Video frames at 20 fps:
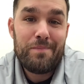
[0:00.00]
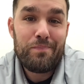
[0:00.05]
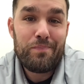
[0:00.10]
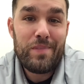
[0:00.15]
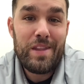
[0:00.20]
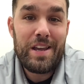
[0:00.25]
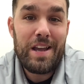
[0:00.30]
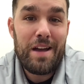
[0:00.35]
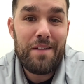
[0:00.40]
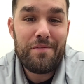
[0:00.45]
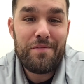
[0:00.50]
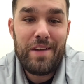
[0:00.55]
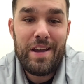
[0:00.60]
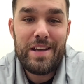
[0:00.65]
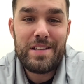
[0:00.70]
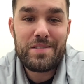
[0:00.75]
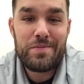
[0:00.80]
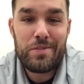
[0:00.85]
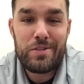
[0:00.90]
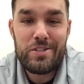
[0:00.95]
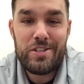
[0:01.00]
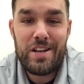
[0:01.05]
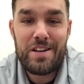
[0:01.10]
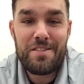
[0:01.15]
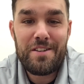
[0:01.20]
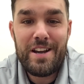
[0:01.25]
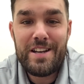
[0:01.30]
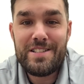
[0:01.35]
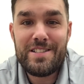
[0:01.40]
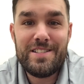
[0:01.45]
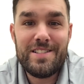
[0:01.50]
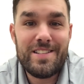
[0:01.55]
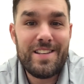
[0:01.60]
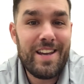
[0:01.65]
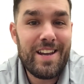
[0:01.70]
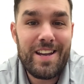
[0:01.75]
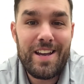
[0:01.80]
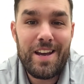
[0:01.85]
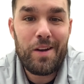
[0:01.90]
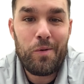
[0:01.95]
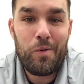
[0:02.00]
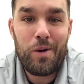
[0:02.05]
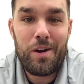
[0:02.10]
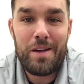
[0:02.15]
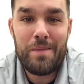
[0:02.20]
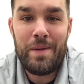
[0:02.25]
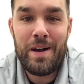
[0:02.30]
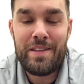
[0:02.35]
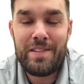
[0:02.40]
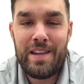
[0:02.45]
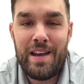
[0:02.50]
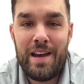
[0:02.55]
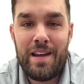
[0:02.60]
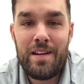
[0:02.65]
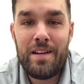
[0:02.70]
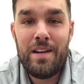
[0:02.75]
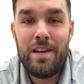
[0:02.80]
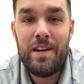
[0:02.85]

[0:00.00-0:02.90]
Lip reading: They got fans for generations. They ain't worry about that.